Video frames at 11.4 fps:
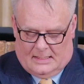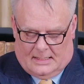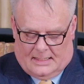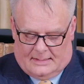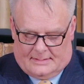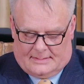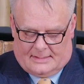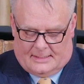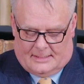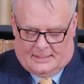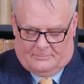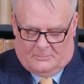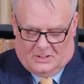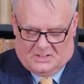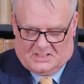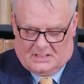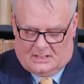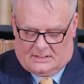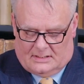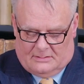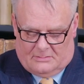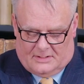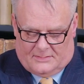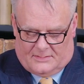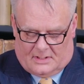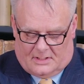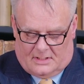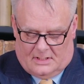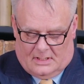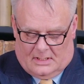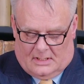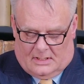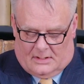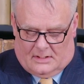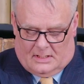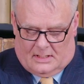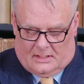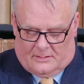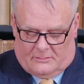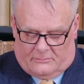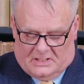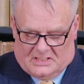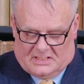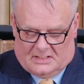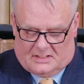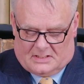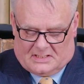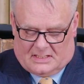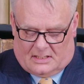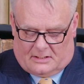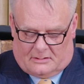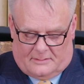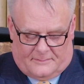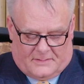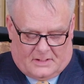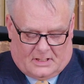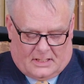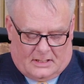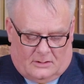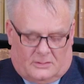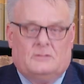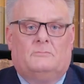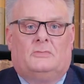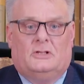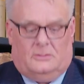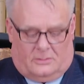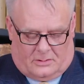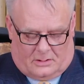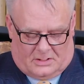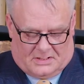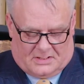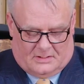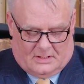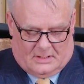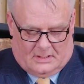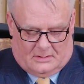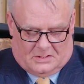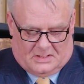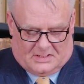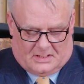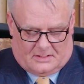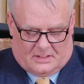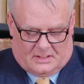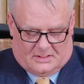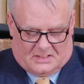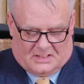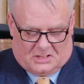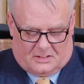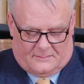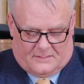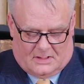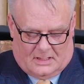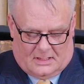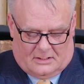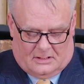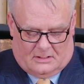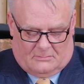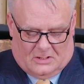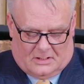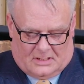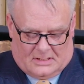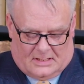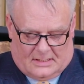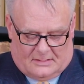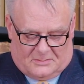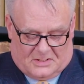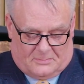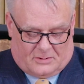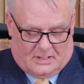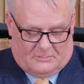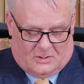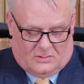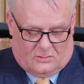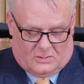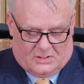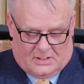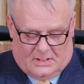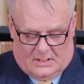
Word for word: and most certainly with the recent saga of Ilott and Blue Cross, which is a decision of the United Kingdom Supreme Court,